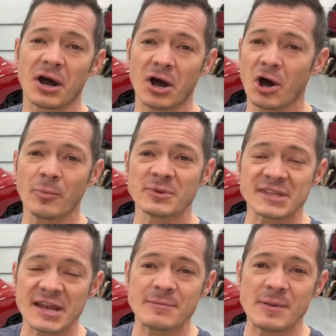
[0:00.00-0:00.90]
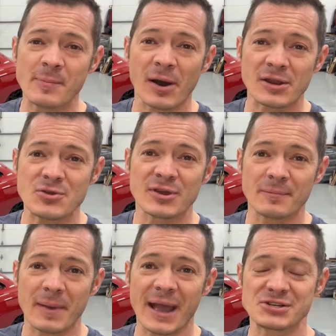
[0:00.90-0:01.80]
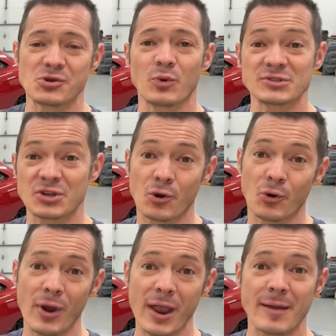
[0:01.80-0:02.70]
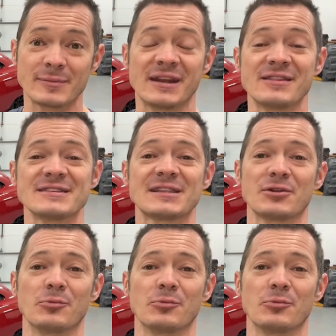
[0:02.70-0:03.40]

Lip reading: Almost any B-body you can imagine was crammed into this little